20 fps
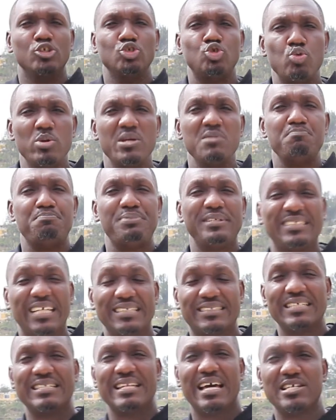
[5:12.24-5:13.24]
doing
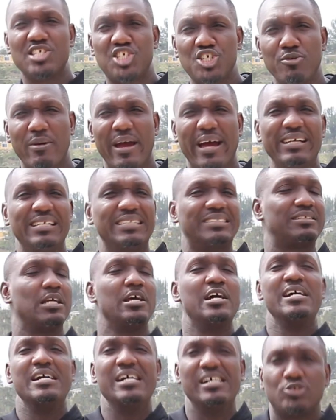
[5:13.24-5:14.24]
business in Nigeria is
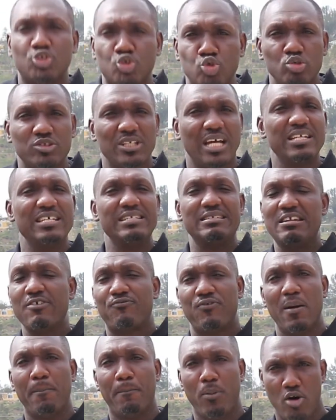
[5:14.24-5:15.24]
a totally
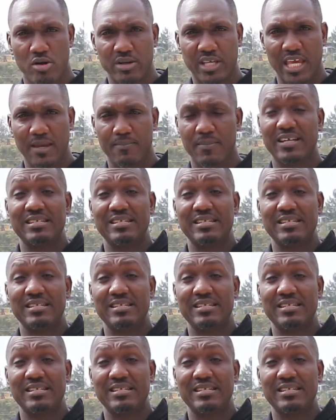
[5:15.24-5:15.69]
different ball game.